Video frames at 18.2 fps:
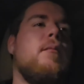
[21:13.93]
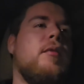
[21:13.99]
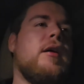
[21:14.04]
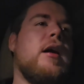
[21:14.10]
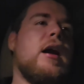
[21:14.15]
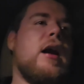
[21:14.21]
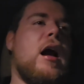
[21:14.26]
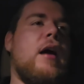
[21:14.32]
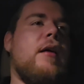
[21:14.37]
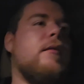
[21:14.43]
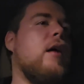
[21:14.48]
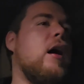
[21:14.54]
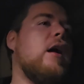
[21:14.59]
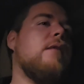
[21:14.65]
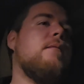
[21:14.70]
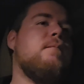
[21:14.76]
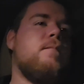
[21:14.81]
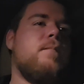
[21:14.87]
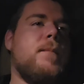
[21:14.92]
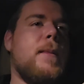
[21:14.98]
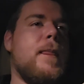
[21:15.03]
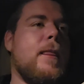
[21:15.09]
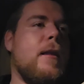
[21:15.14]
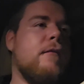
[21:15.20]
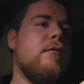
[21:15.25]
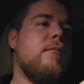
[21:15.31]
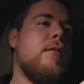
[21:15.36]
But like I
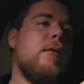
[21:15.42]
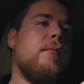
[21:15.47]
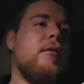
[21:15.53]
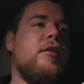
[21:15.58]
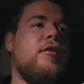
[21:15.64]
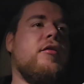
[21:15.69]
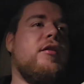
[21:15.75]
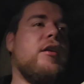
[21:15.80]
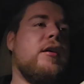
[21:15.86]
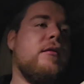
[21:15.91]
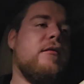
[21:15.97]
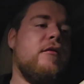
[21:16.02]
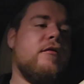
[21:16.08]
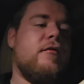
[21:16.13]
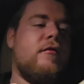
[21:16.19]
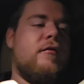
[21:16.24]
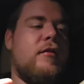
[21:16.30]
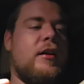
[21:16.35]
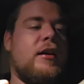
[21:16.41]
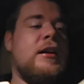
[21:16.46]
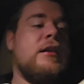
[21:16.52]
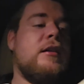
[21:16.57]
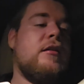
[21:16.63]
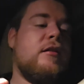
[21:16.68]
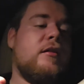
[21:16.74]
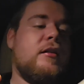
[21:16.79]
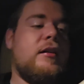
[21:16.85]
remember just like
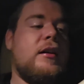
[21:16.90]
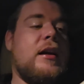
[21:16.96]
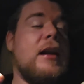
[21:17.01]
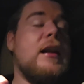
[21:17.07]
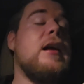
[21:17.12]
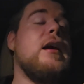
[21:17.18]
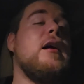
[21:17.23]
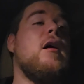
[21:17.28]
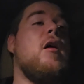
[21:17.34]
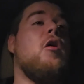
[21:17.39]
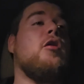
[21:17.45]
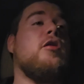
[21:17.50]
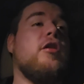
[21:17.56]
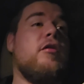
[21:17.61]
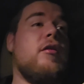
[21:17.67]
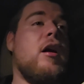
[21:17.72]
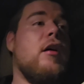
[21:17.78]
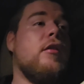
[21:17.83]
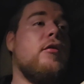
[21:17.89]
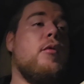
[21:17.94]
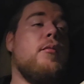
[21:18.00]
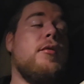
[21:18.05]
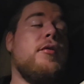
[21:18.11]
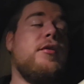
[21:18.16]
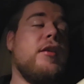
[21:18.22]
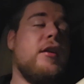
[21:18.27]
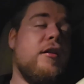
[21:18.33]
getting on the ground
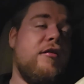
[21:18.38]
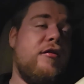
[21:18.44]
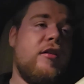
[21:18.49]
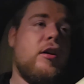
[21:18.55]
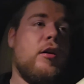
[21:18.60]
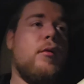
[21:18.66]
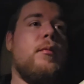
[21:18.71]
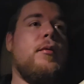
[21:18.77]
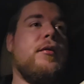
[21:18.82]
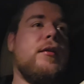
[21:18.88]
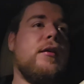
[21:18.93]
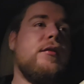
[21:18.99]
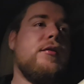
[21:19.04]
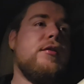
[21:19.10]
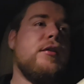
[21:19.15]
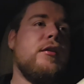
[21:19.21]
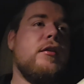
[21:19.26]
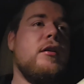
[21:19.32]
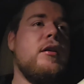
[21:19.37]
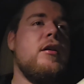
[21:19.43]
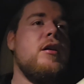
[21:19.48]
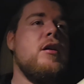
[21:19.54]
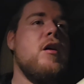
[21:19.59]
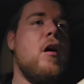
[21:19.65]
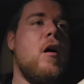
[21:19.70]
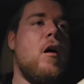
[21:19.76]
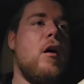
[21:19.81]
almost in the fetal position
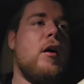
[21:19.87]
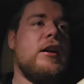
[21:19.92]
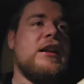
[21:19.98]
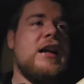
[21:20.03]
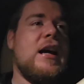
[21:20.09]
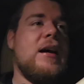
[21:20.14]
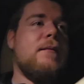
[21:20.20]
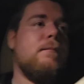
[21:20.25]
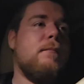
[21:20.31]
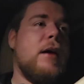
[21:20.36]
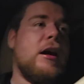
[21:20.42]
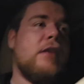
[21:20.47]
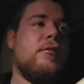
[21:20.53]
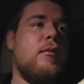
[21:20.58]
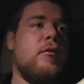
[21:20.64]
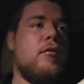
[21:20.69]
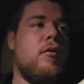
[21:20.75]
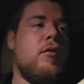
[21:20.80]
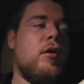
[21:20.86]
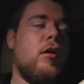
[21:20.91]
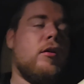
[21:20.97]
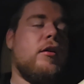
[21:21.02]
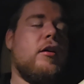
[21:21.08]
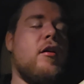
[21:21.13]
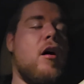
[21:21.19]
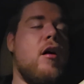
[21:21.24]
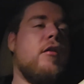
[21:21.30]
on that basketball court
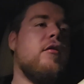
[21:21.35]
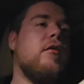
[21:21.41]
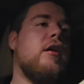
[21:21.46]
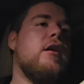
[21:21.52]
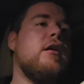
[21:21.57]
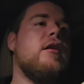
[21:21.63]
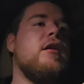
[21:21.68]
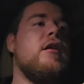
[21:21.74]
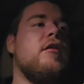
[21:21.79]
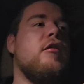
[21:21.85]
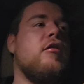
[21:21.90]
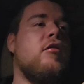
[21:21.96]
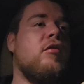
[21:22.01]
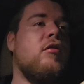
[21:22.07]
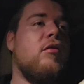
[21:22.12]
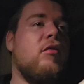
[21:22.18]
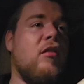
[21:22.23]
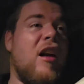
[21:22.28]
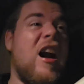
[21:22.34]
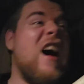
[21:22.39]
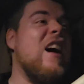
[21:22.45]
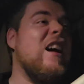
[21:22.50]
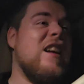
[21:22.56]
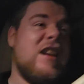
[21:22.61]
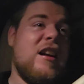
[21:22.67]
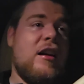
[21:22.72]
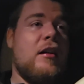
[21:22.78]
on the concrete,
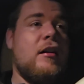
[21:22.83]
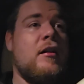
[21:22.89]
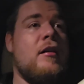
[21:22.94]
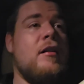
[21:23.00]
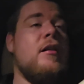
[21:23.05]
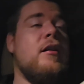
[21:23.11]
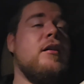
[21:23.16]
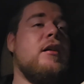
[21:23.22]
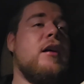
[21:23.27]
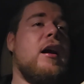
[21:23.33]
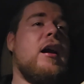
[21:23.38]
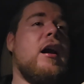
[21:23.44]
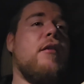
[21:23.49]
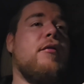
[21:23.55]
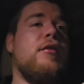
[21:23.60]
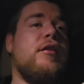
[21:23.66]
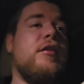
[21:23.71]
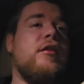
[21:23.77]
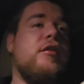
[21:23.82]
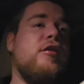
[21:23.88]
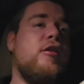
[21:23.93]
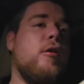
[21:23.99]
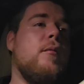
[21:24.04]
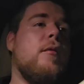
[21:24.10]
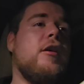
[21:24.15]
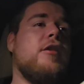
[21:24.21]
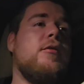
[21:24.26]
crying. Like I was in
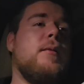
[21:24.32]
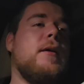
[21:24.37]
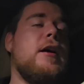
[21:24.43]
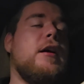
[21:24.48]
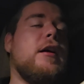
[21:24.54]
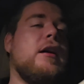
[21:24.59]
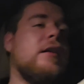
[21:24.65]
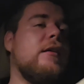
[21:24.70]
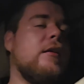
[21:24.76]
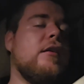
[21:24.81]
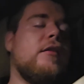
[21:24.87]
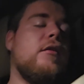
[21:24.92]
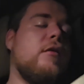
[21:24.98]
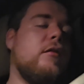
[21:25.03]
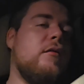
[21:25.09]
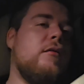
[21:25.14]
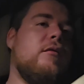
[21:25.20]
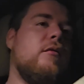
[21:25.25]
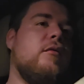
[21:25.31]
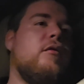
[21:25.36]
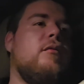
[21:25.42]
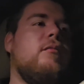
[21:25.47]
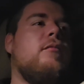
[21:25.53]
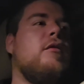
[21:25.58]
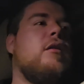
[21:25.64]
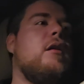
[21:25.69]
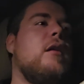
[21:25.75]
so much pain. It's like,
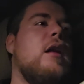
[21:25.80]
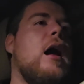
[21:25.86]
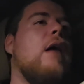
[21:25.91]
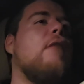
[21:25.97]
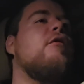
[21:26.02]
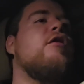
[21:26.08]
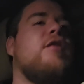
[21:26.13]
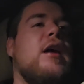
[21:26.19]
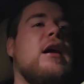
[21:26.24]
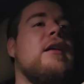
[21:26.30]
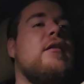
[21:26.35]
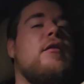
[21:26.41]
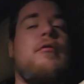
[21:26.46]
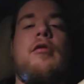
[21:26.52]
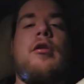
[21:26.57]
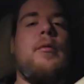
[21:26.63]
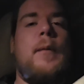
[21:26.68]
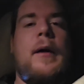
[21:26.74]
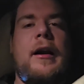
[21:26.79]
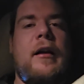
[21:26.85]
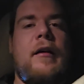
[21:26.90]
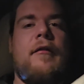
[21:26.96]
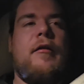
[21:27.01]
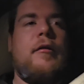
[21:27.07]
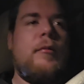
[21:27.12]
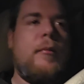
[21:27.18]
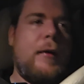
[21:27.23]
I would say it's the worst pain
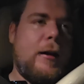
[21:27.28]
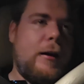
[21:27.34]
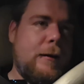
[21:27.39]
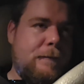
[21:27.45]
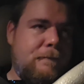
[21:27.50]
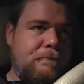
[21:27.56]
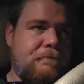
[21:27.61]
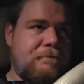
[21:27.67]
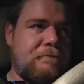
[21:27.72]
I've ever been in.